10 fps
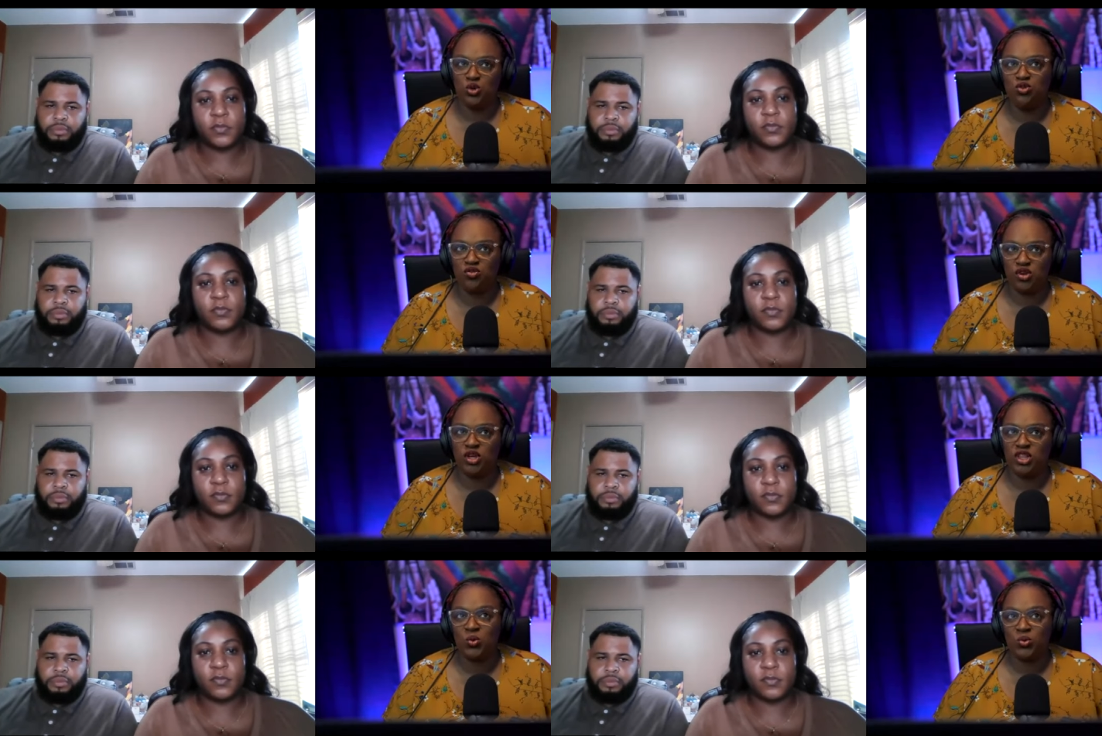
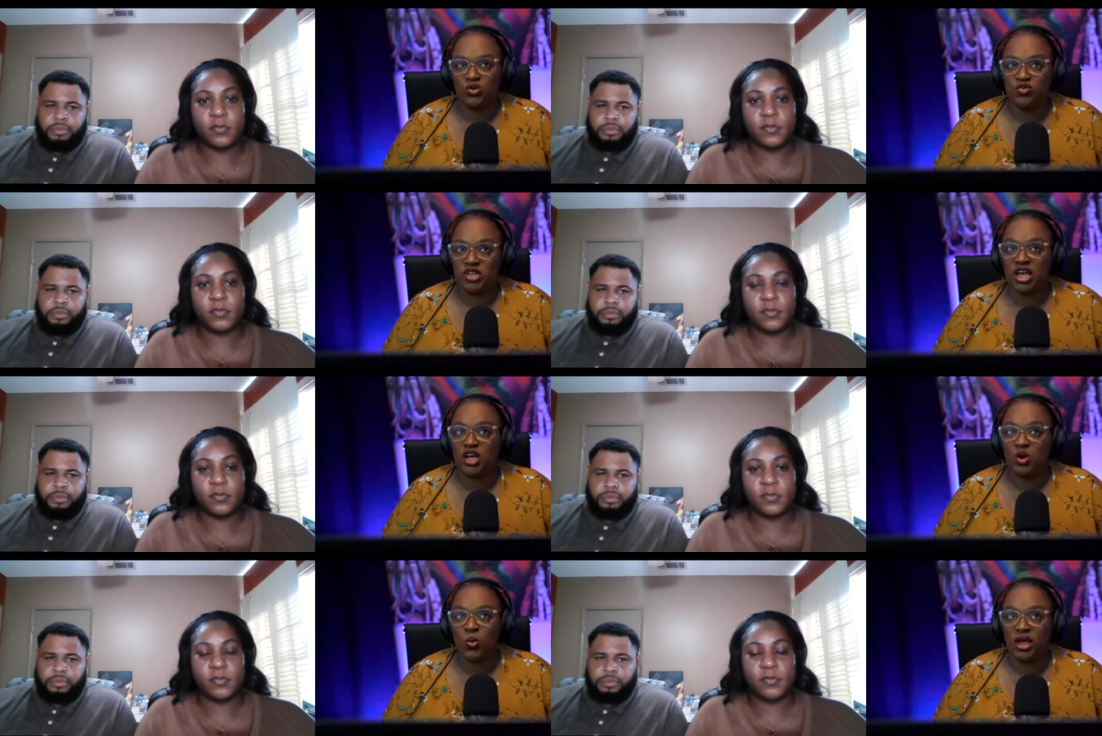Speaker 1: feel that you've
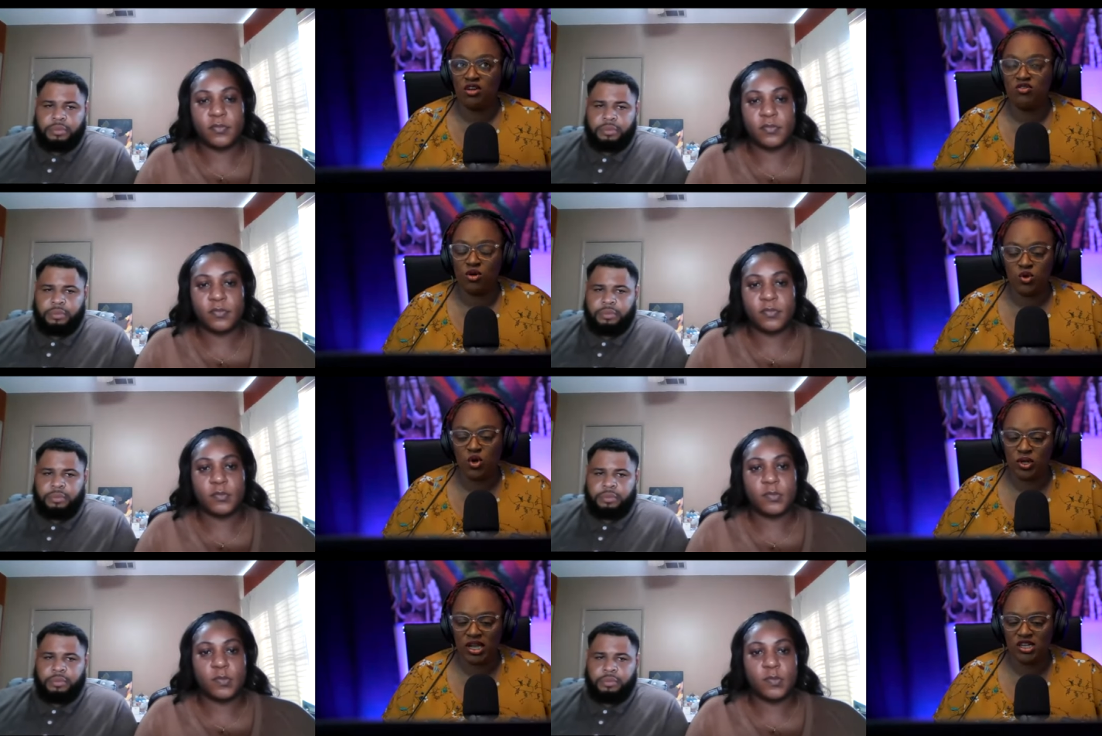taken away from
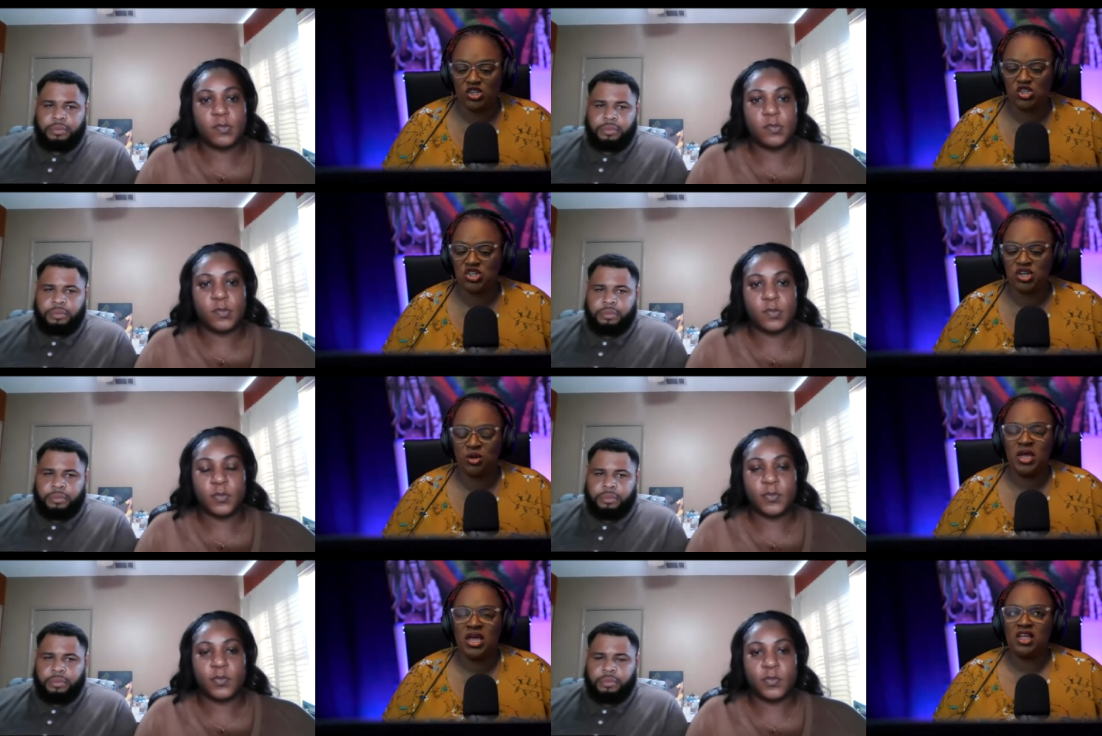your
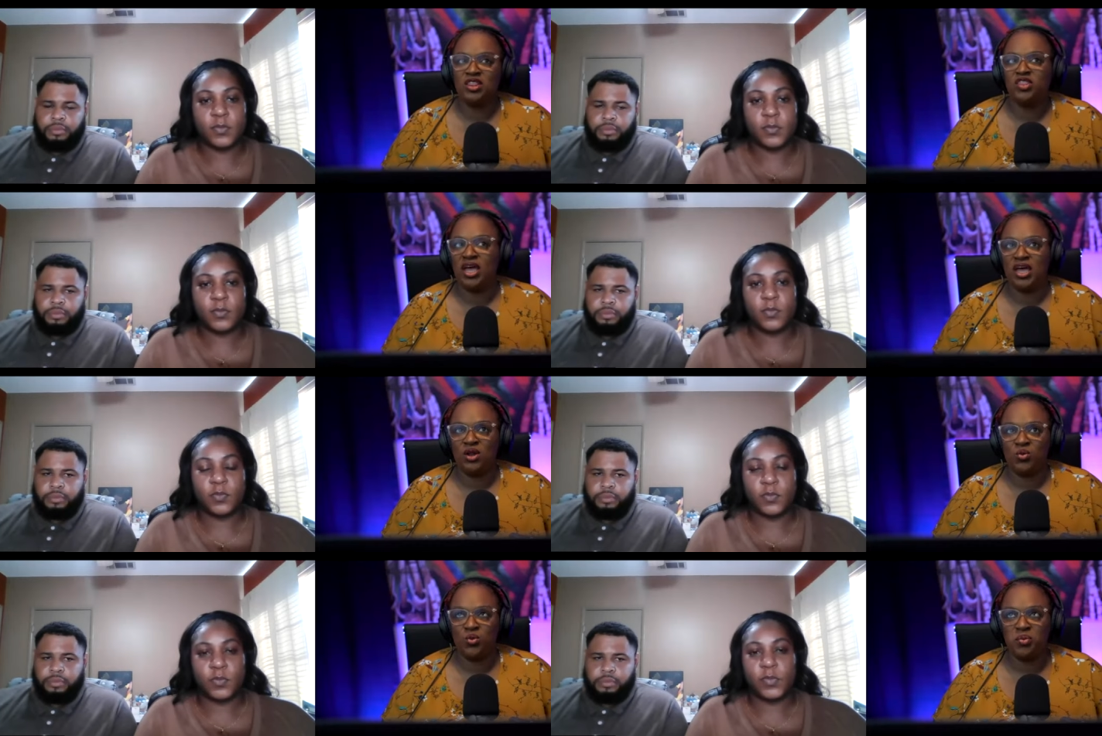relationship
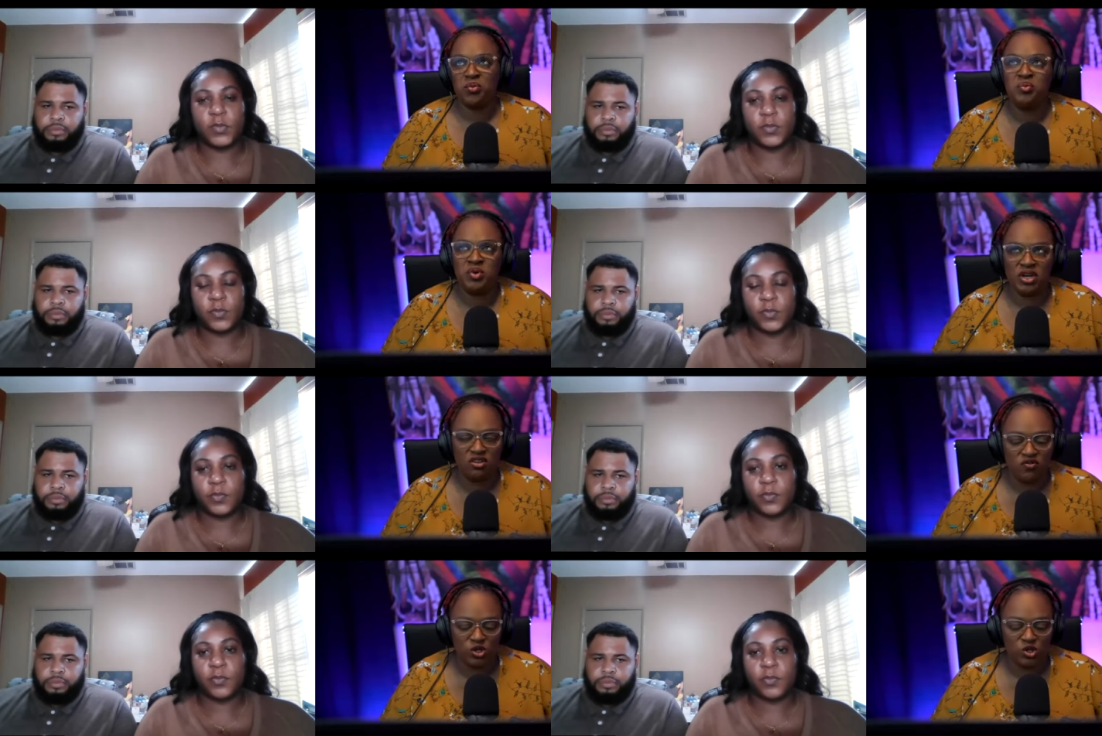that would be
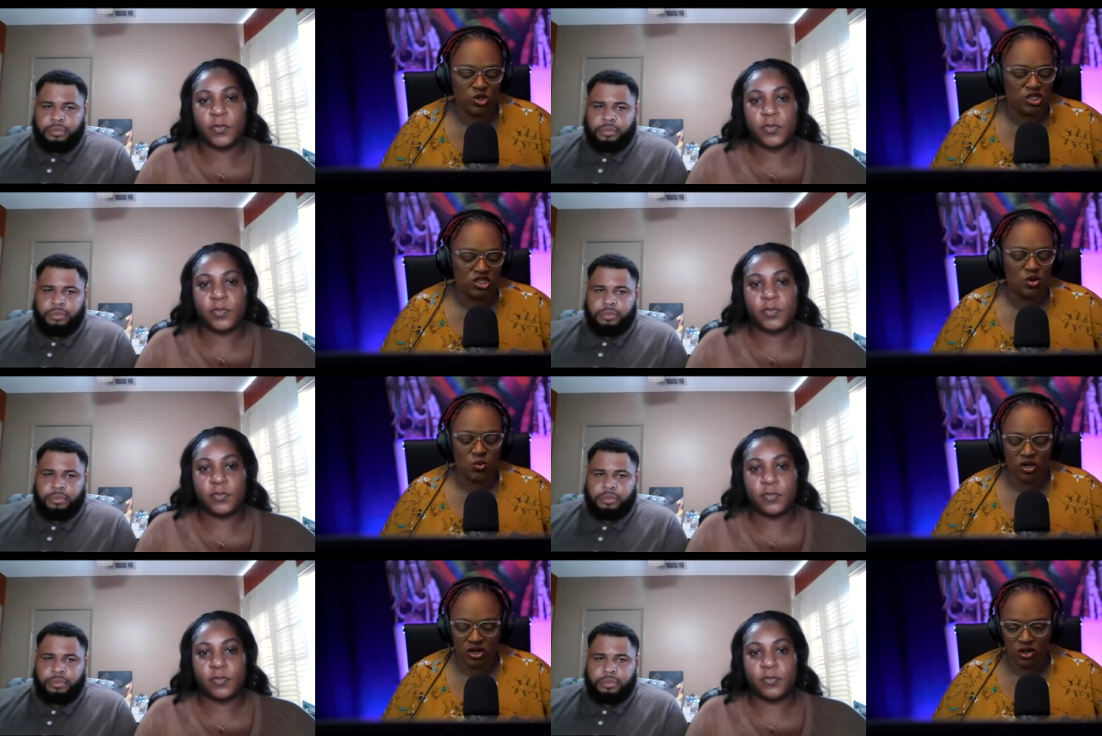beneficial to
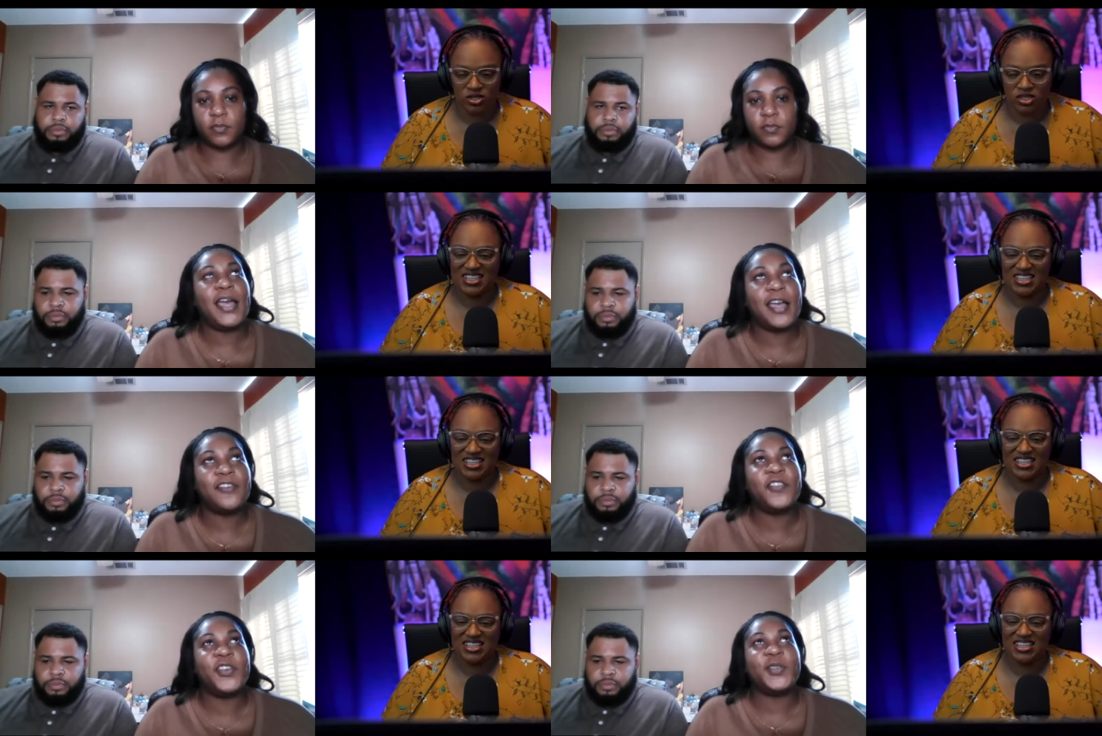someone else?
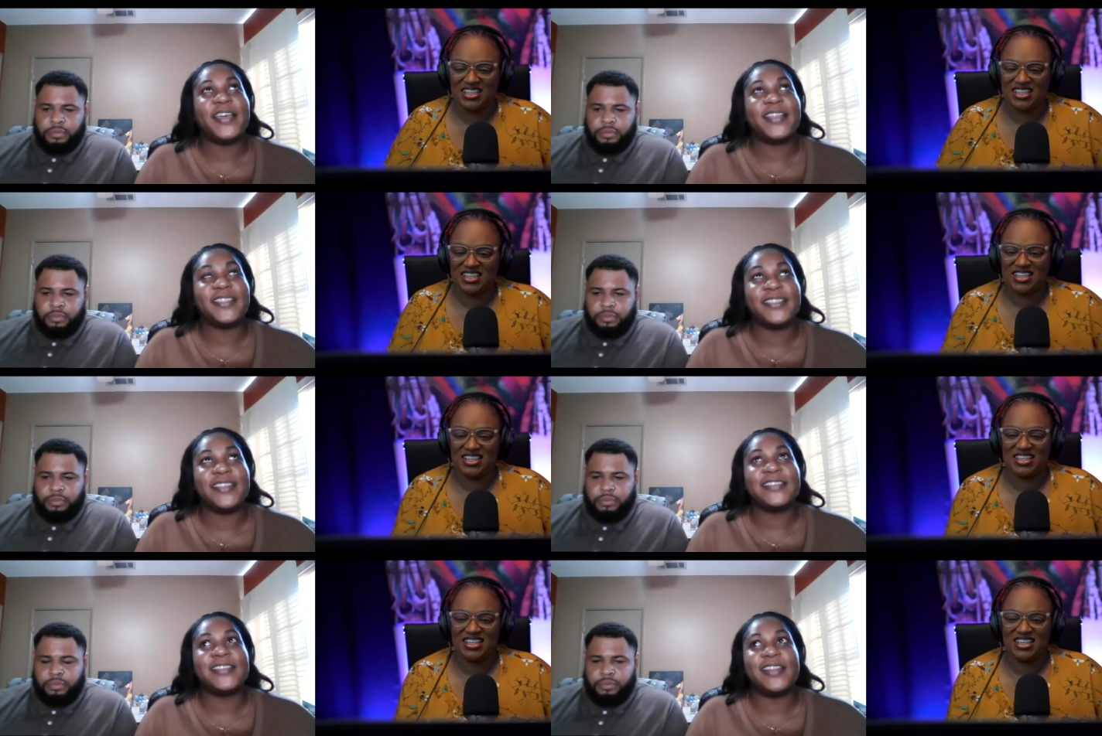
Speaker 2: I feel like the
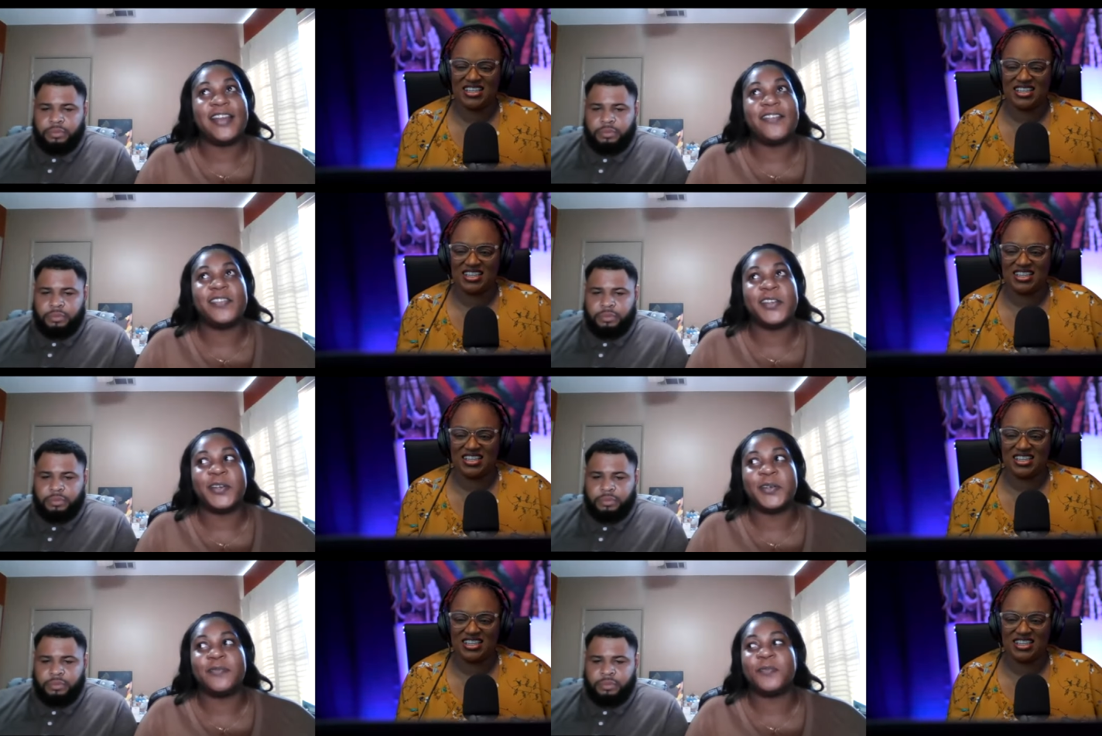lesson that I've
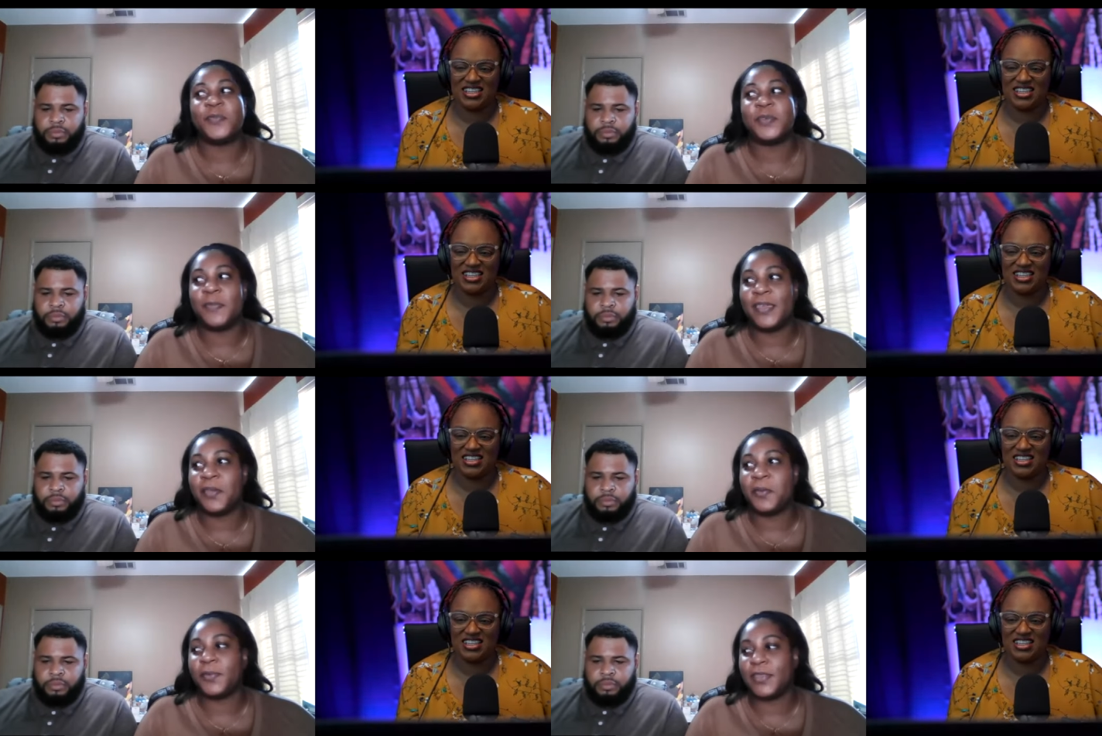learned with
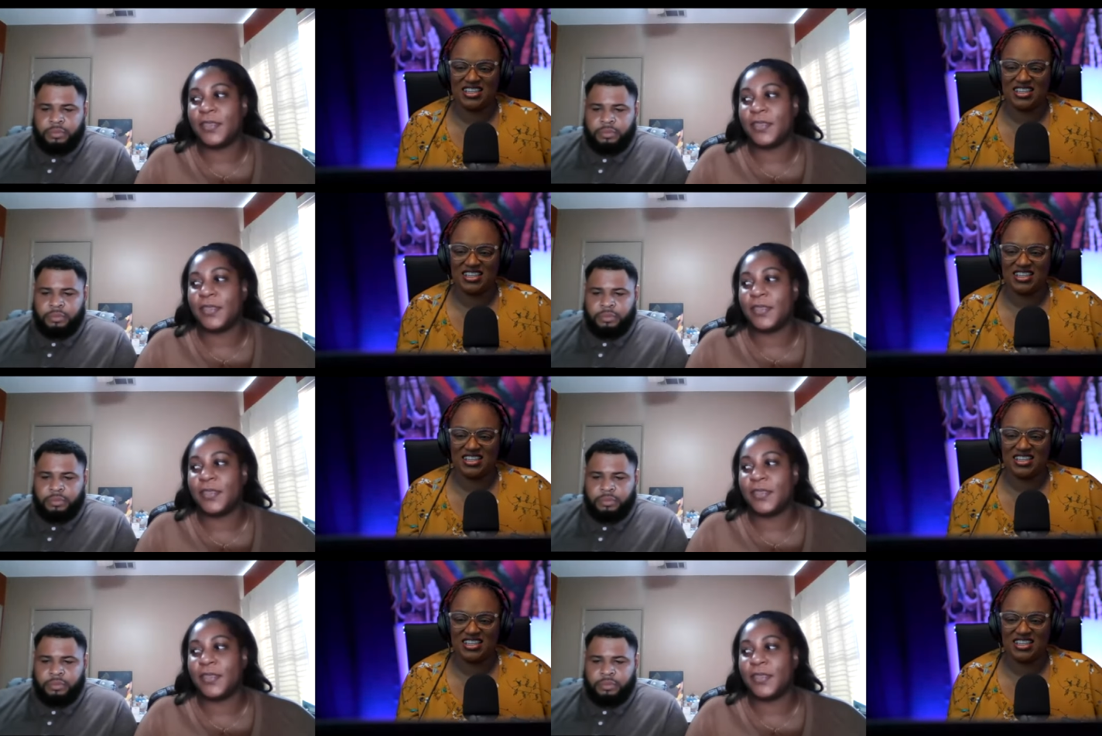being with